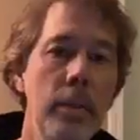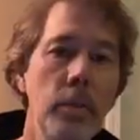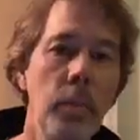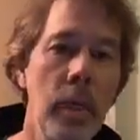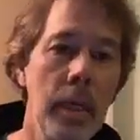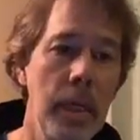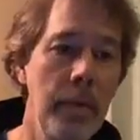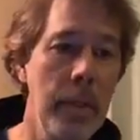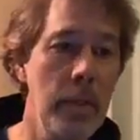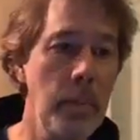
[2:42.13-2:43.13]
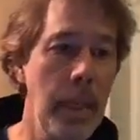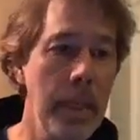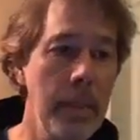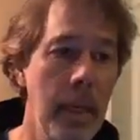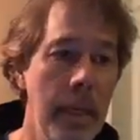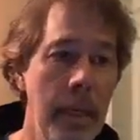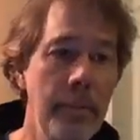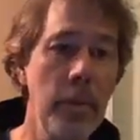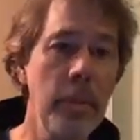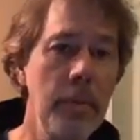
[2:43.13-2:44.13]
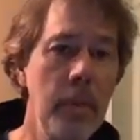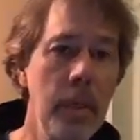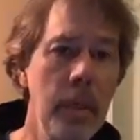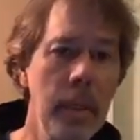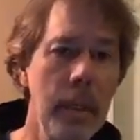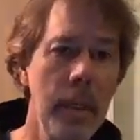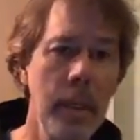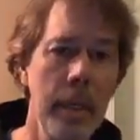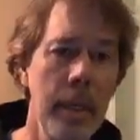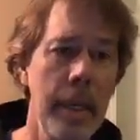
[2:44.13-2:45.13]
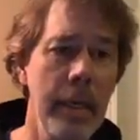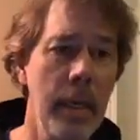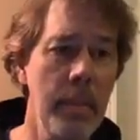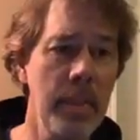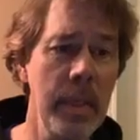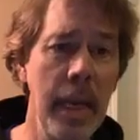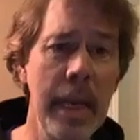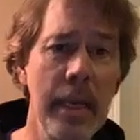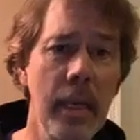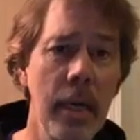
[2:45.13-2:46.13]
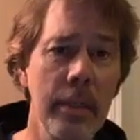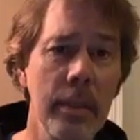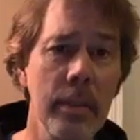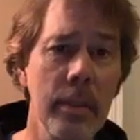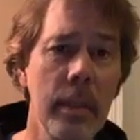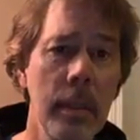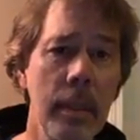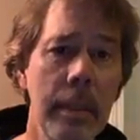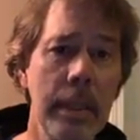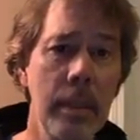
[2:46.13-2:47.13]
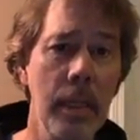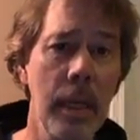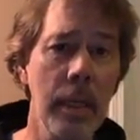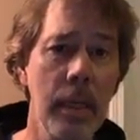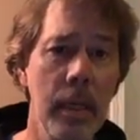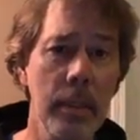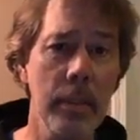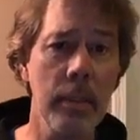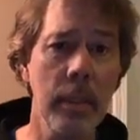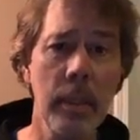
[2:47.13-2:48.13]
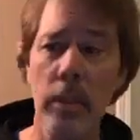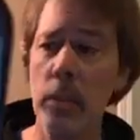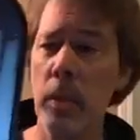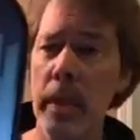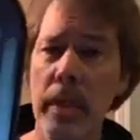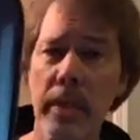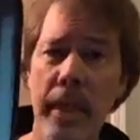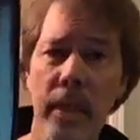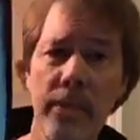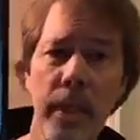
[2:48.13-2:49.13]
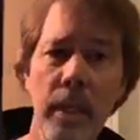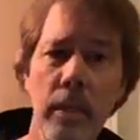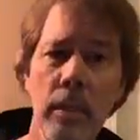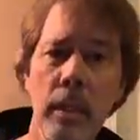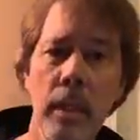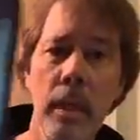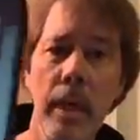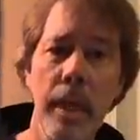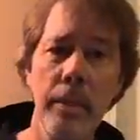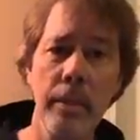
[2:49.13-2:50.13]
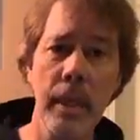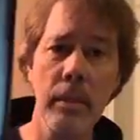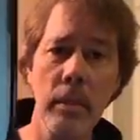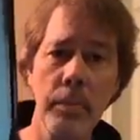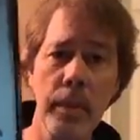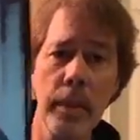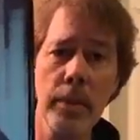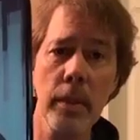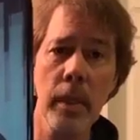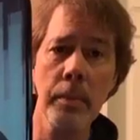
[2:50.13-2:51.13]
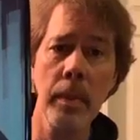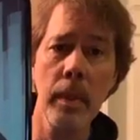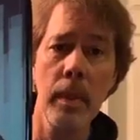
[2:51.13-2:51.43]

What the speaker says: this one. I'll give you the specs on it. First of all, it comes in 8 colors. That's a lot of colors. This one is like a teal. I thought that looked pretty sharp.